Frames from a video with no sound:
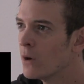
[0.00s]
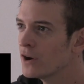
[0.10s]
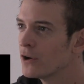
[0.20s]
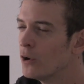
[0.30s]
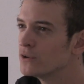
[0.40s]
I
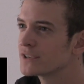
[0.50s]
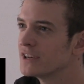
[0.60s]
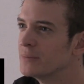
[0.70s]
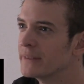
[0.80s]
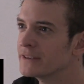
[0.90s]
don't know who's
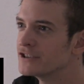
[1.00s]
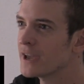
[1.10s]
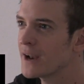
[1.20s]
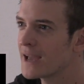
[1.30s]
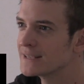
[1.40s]
gonna be the
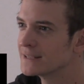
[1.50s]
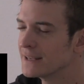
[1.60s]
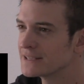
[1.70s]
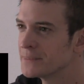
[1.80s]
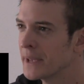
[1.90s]
Jedi's in
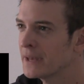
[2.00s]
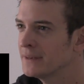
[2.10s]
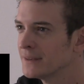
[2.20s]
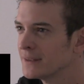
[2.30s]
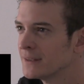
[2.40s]
this,
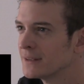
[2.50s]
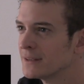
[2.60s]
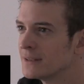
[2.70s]
man.